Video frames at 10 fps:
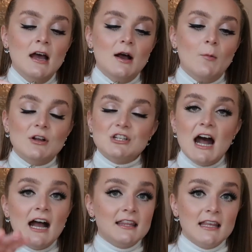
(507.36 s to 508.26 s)
which
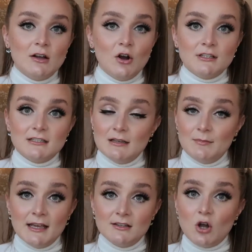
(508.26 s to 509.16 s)
I think honestly
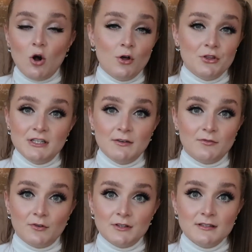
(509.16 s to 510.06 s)
makes all the
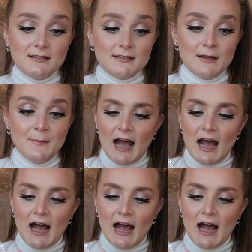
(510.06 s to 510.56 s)
difference.